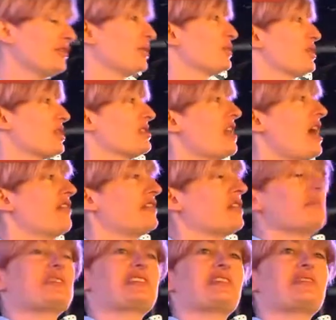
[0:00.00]
just left, that
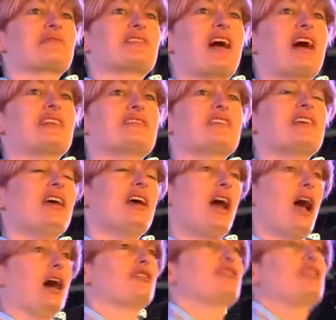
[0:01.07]
would be so sad.
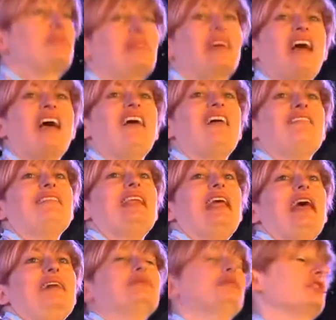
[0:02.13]
Oh
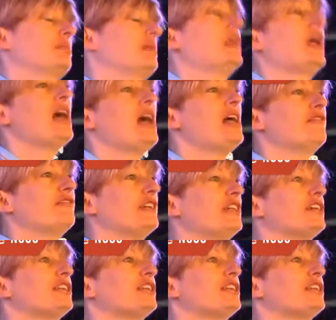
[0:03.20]
no, just be like every other